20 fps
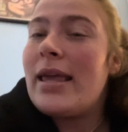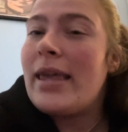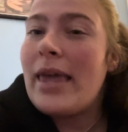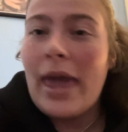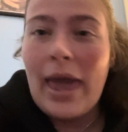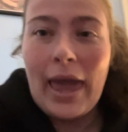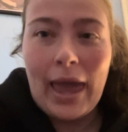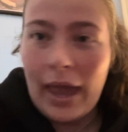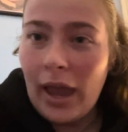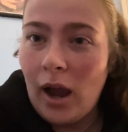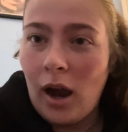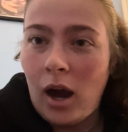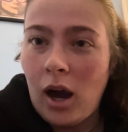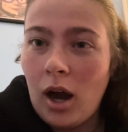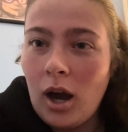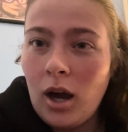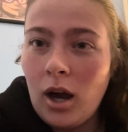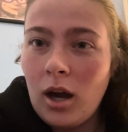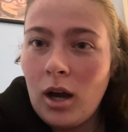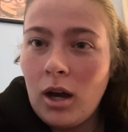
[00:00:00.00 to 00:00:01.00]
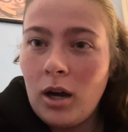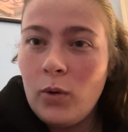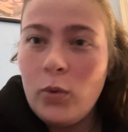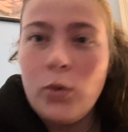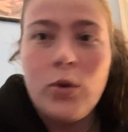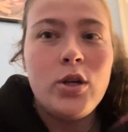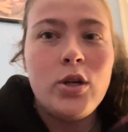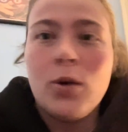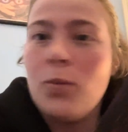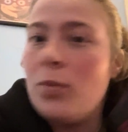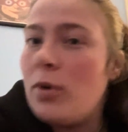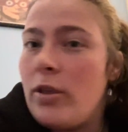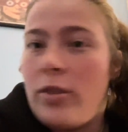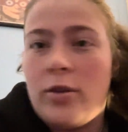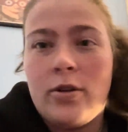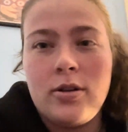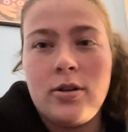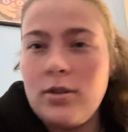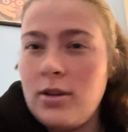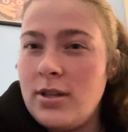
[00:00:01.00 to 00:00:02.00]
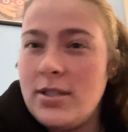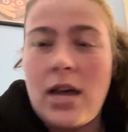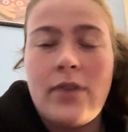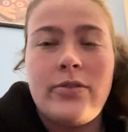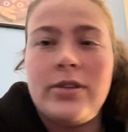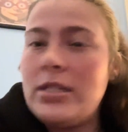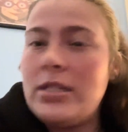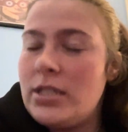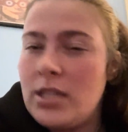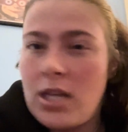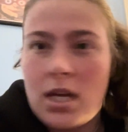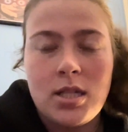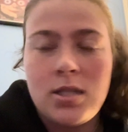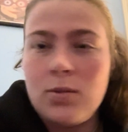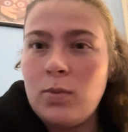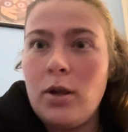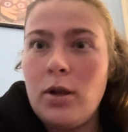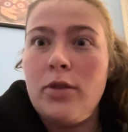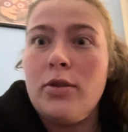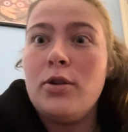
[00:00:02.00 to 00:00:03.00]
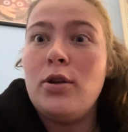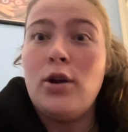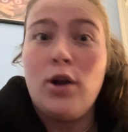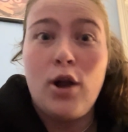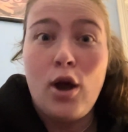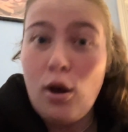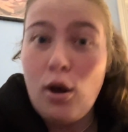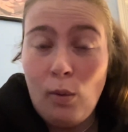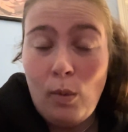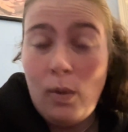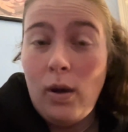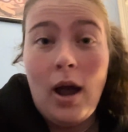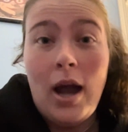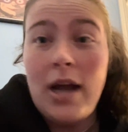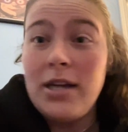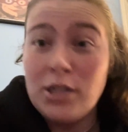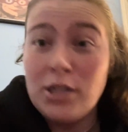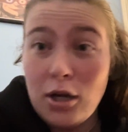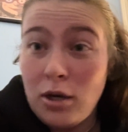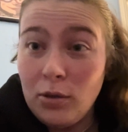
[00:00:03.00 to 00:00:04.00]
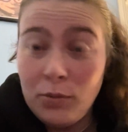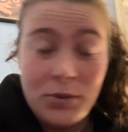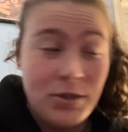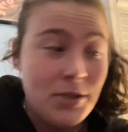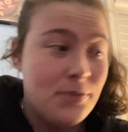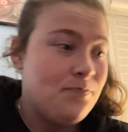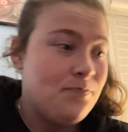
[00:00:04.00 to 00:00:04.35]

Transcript: care who your brother is having sex with? No, I don't.